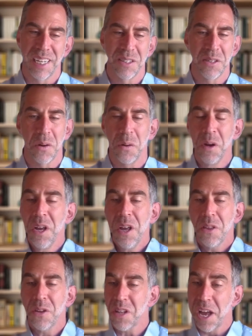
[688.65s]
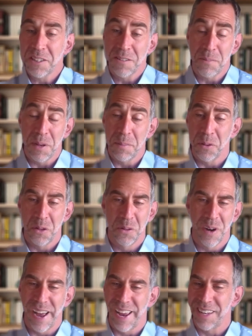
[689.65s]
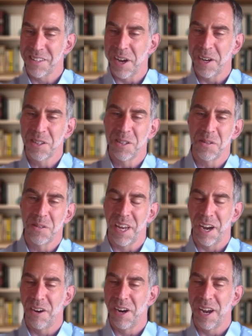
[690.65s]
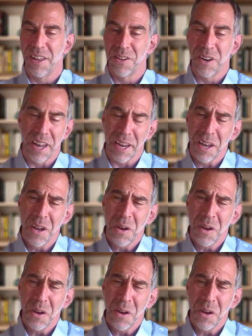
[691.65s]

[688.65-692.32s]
And so there's lots of people who I talk to in the area, and they're like,